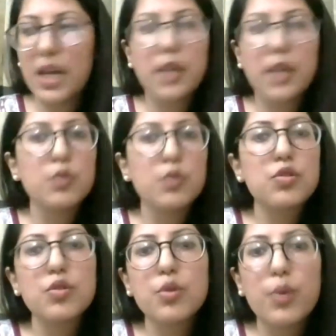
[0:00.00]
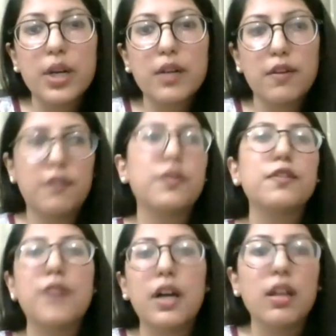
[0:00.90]
used to do it for
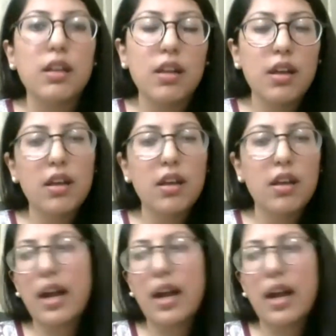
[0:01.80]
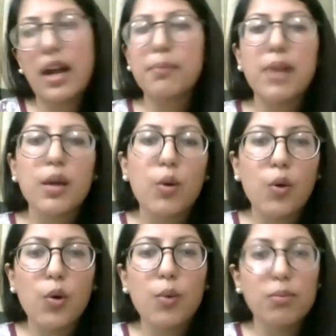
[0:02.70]
fun at my
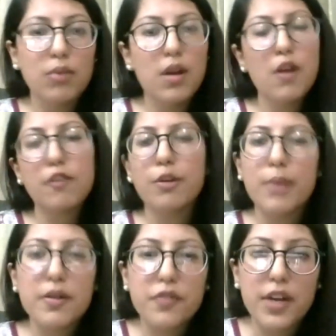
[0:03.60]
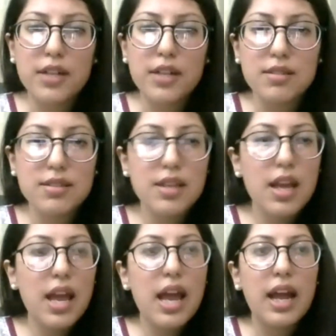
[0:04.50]
home, for my friends.
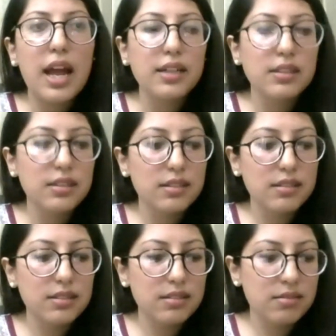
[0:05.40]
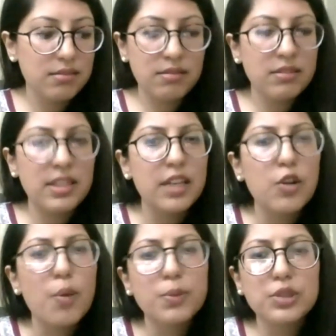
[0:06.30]
And then an
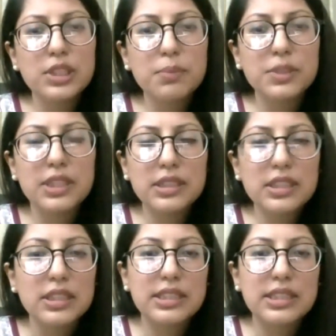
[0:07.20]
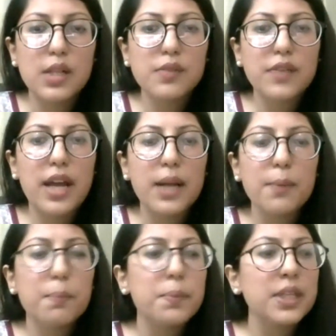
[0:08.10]
opportunity presented itself.
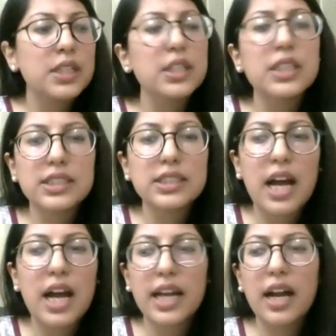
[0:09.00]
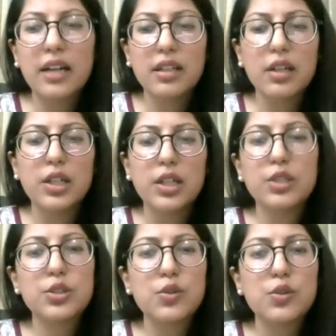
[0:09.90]
And because I had learned
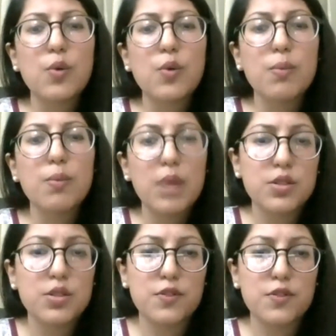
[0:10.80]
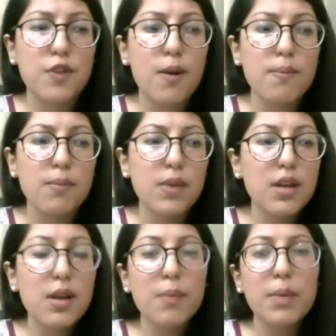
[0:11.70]
so much from
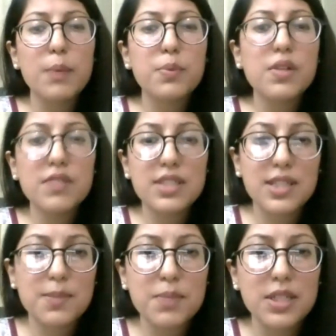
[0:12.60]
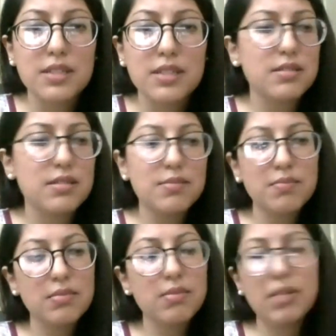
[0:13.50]
my previous experience
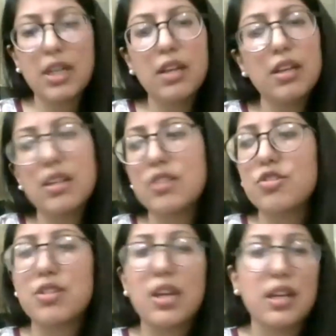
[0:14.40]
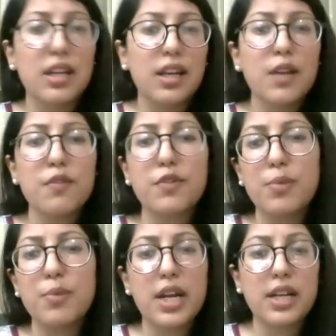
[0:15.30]
in engineering, in
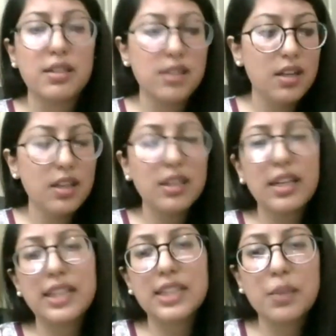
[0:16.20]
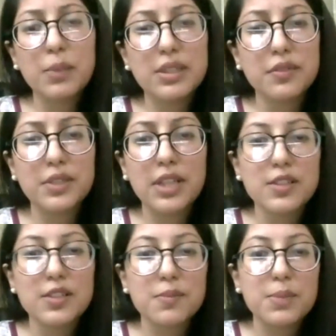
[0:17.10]
Fulbright, connecting with different
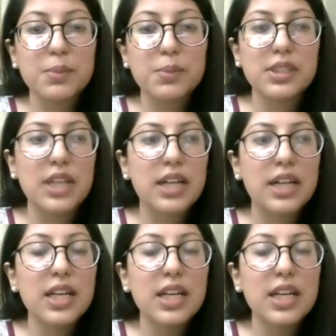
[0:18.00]
kinds of people, that